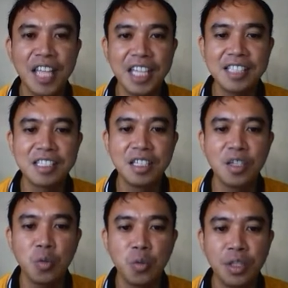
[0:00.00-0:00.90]
Next,
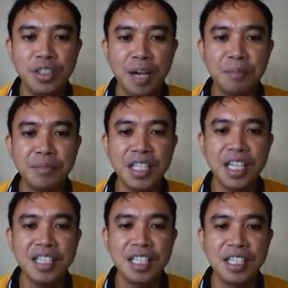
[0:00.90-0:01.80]
we drop the
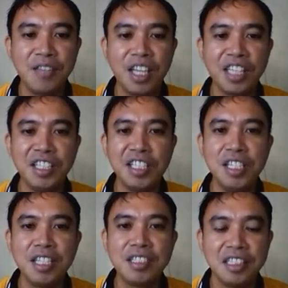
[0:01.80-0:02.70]
non-significant
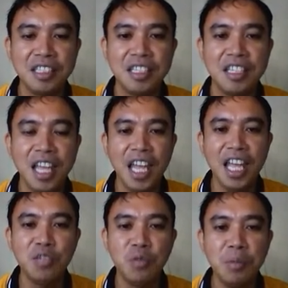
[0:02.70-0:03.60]
digit
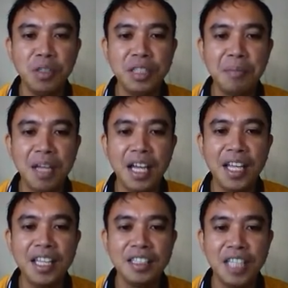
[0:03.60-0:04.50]
and we
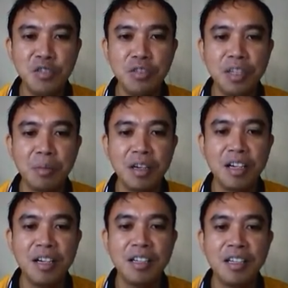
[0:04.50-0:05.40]
multiply the new
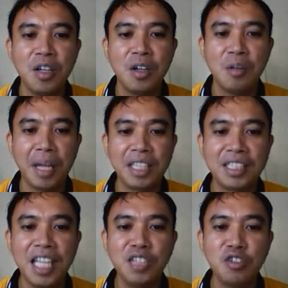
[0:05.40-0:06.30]
number by
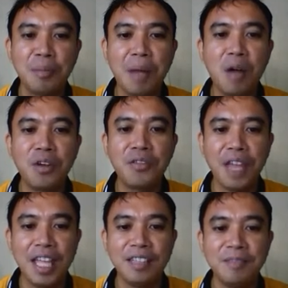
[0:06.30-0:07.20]
10 to the power of
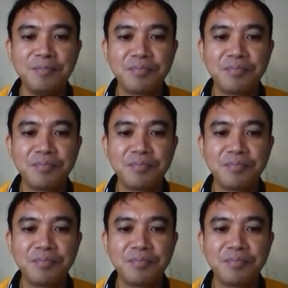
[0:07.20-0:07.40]
n.